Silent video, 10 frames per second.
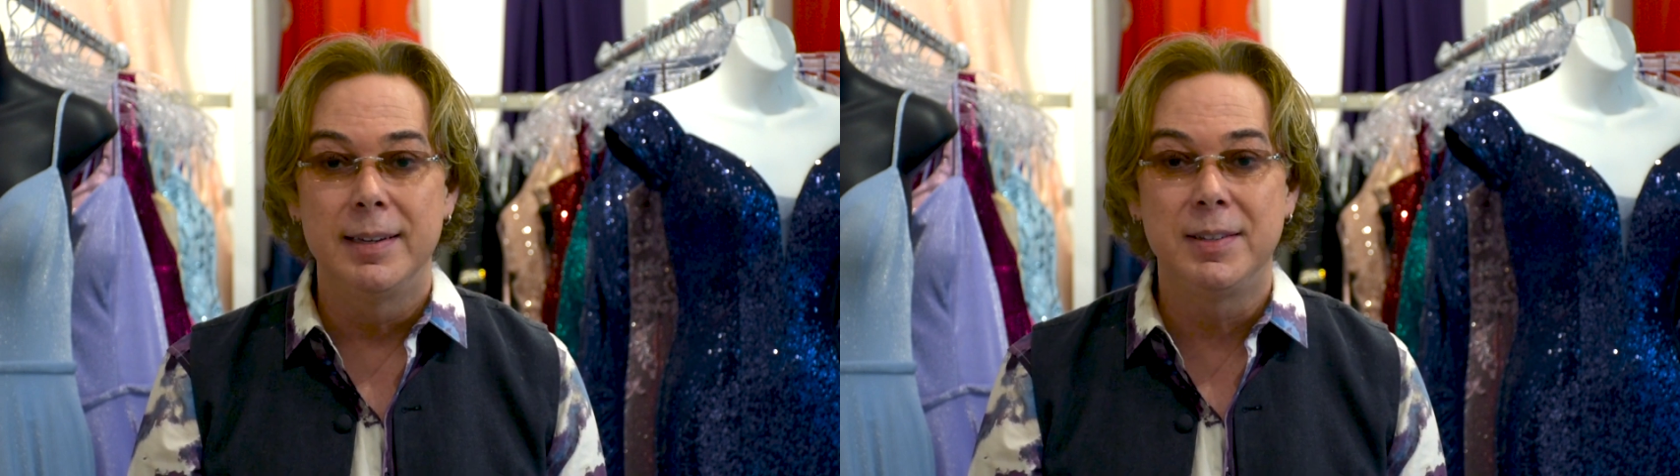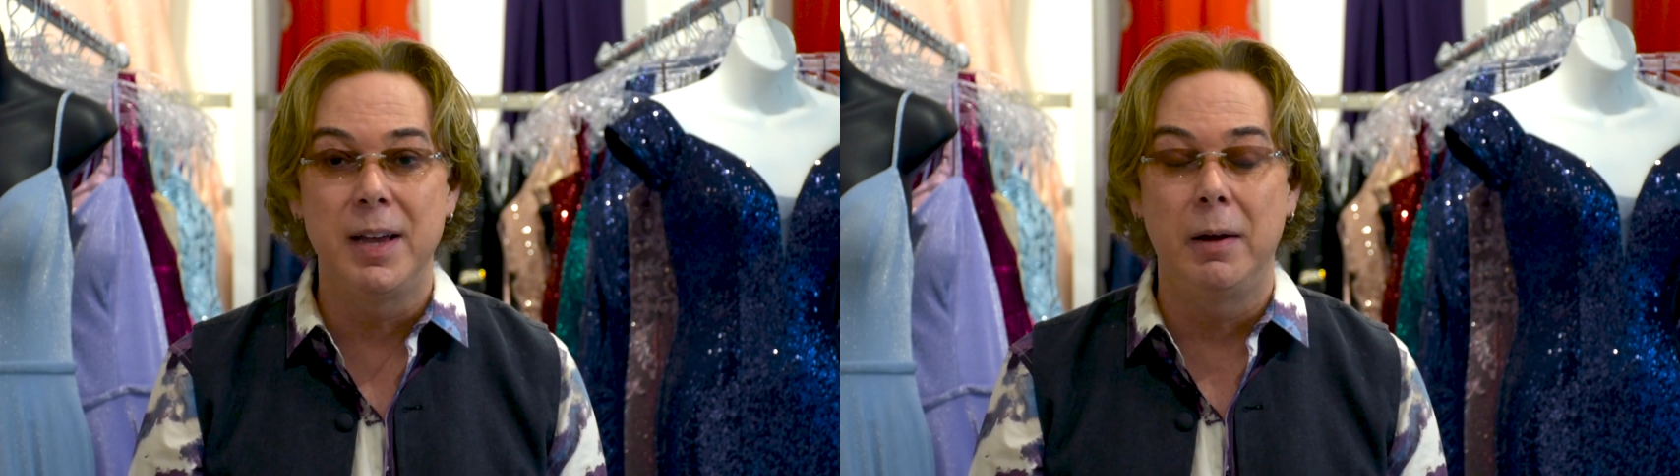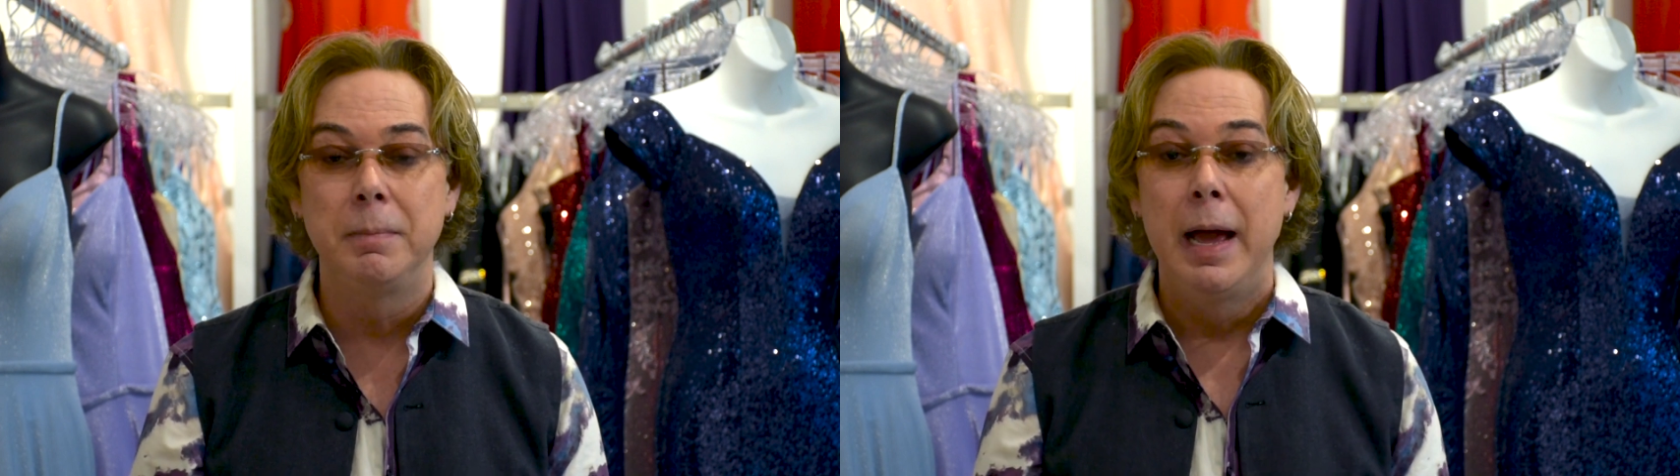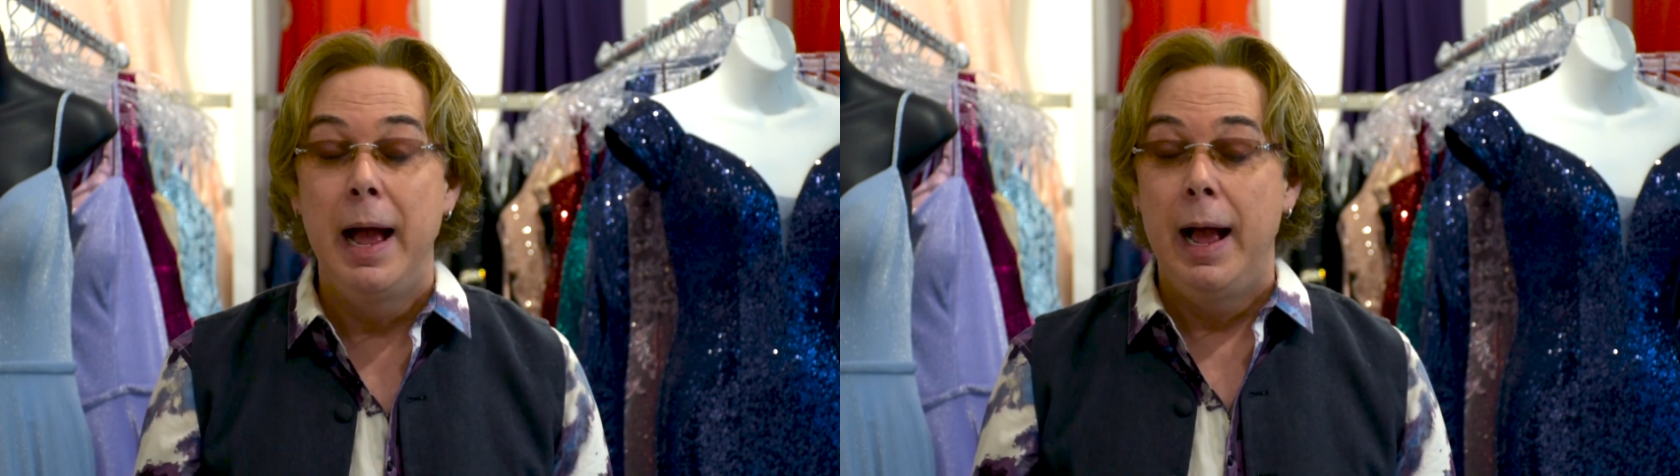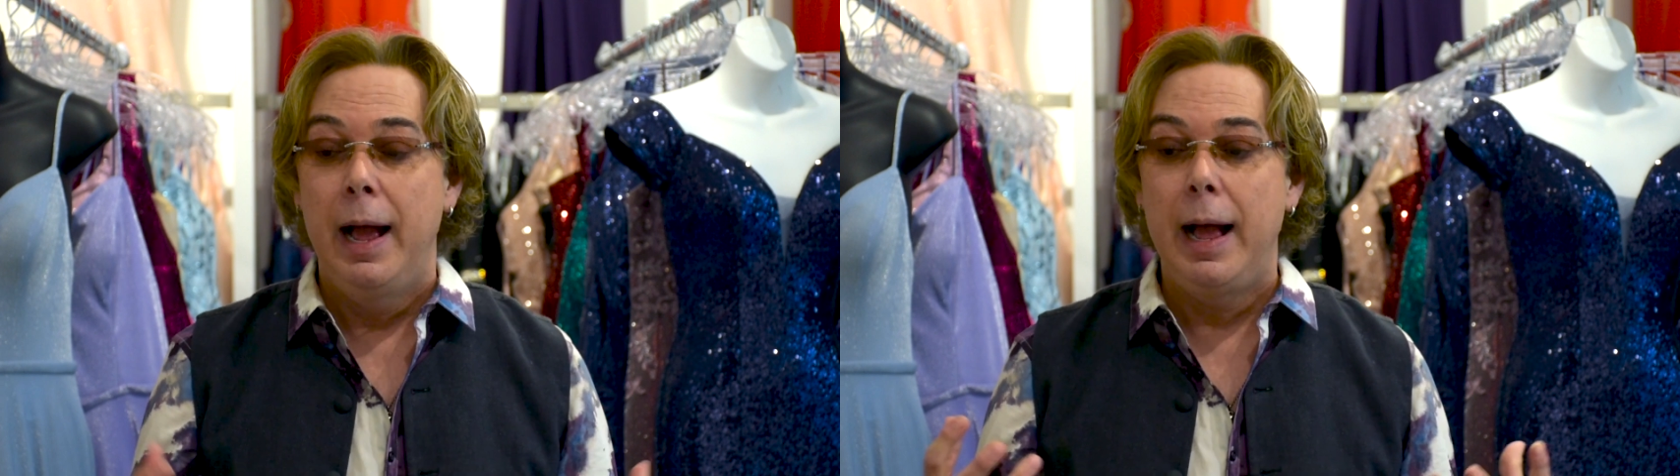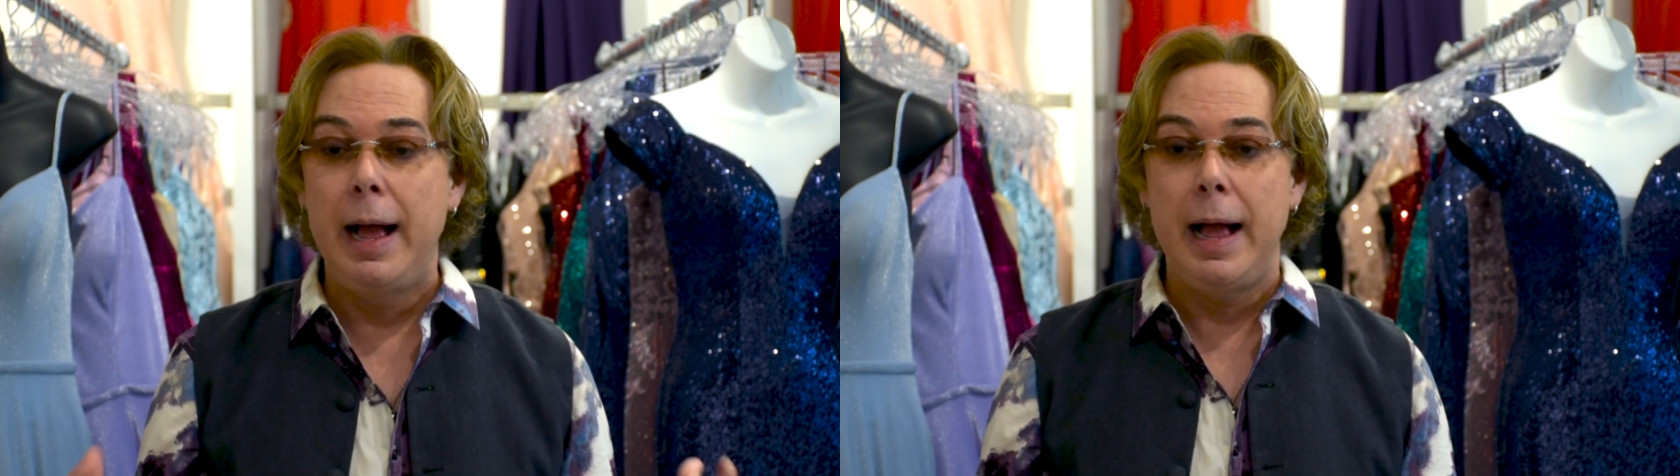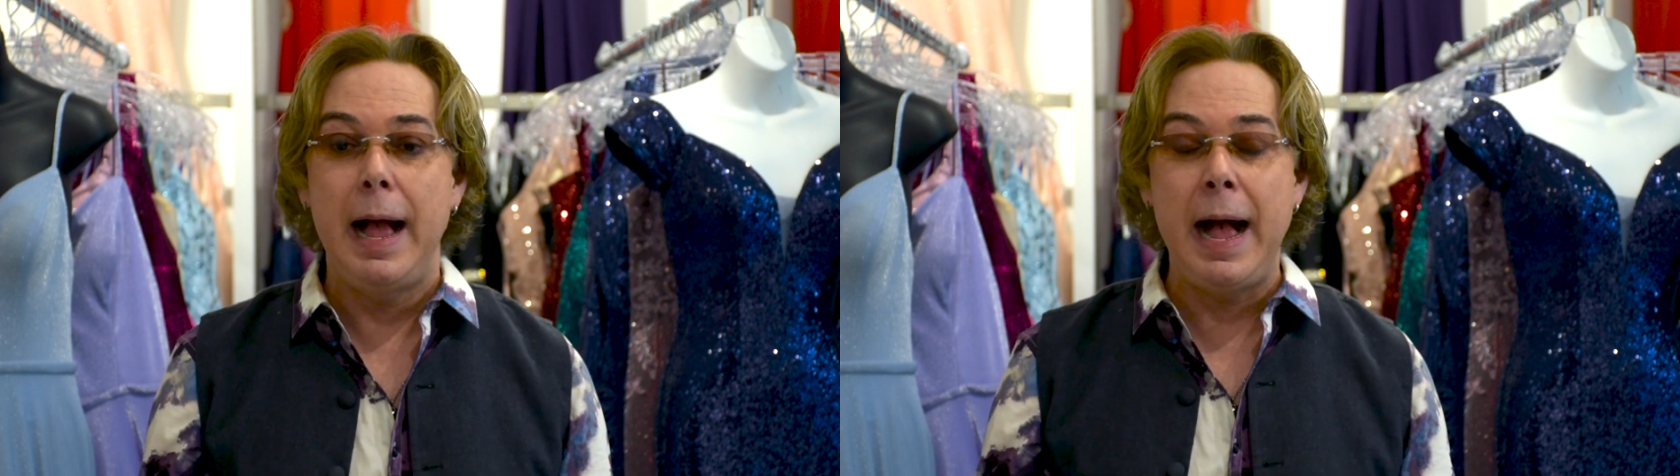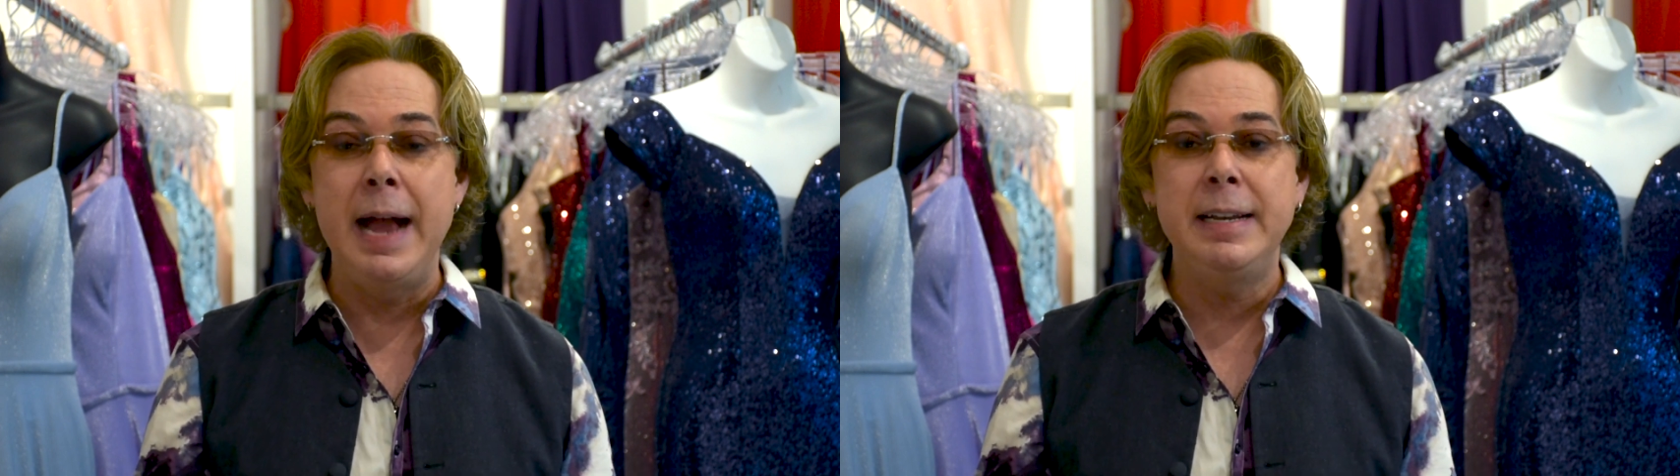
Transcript: So I